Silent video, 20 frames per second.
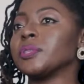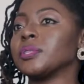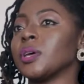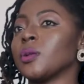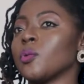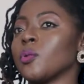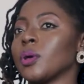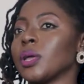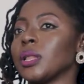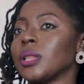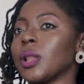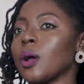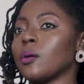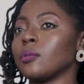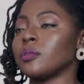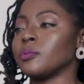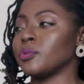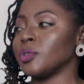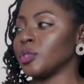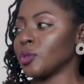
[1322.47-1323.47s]
said, okay, now
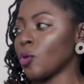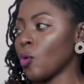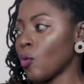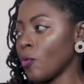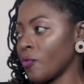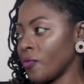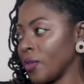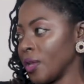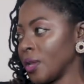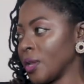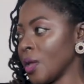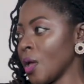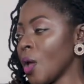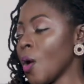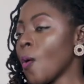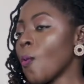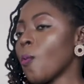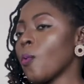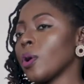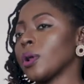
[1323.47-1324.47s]
there is COVID.
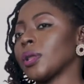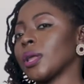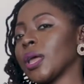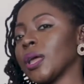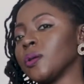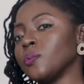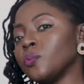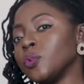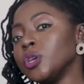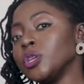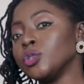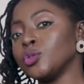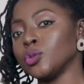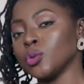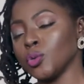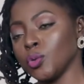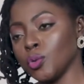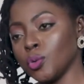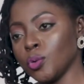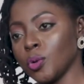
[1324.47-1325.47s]
What can we
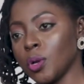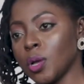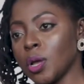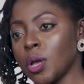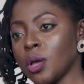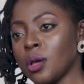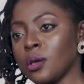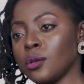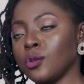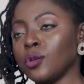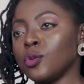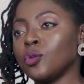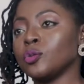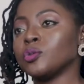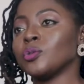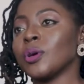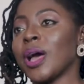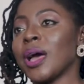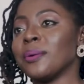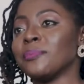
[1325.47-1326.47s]
do, you know,
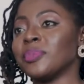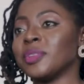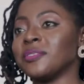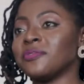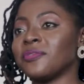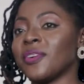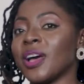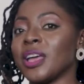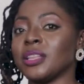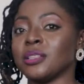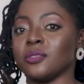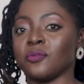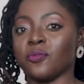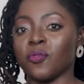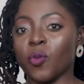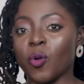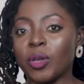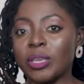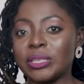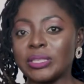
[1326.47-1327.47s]
to amplify the
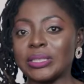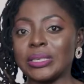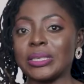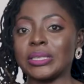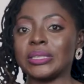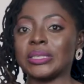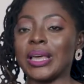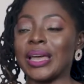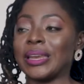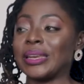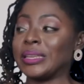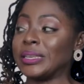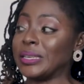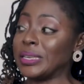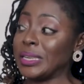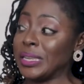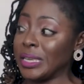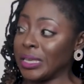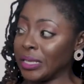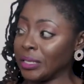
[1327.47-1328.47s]
voices and the
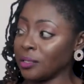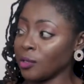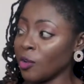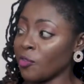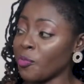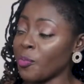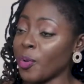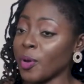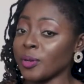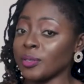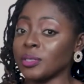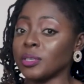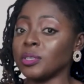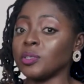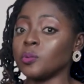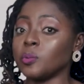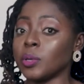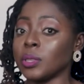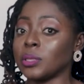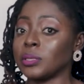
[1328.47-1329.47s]
needs of
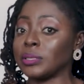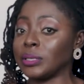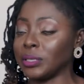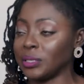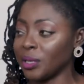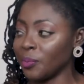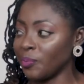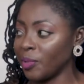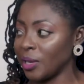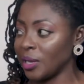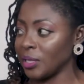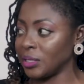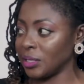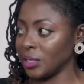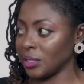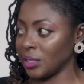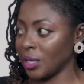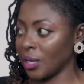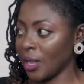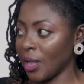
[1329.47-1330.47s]
persons with
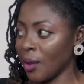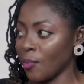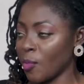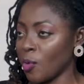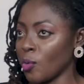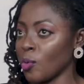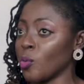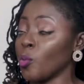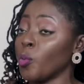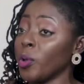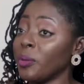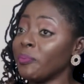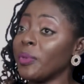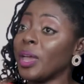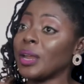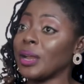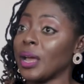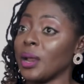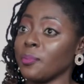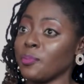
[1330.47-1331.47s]
disabilities in Cameroon,
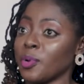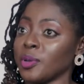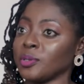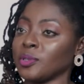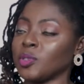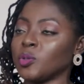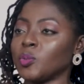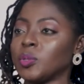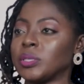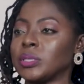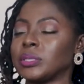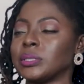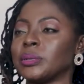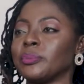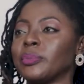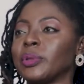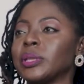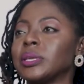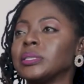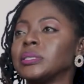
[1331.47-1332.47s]
women and persons with
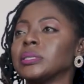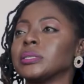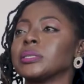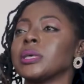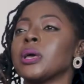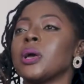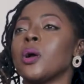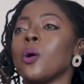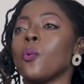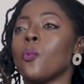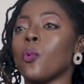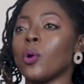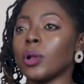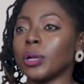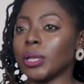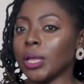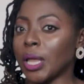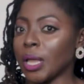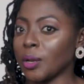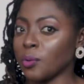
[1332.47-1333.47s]
disabilities?
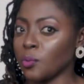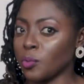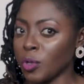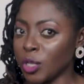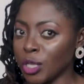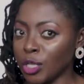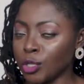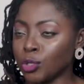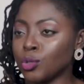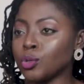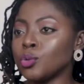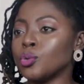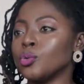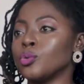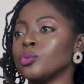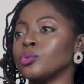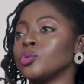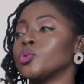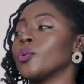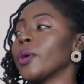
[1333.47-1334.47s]
What can we
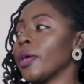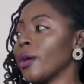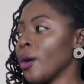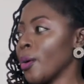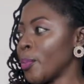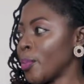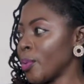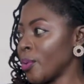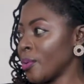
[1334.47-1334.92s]
do to help?